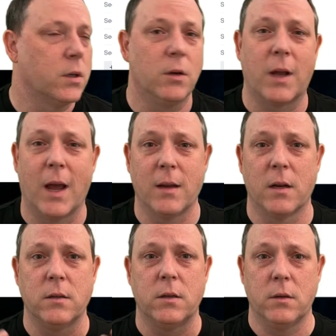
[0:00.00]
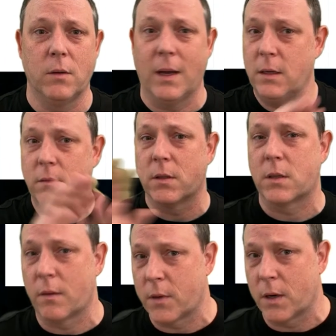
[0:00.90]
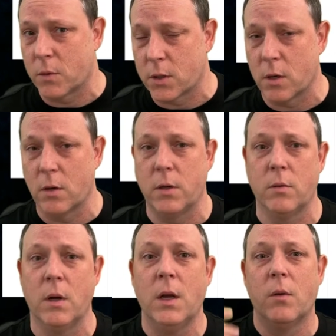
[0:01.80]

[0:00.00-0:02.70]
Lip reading: So you cannot do any of the stuff that I'm going to show you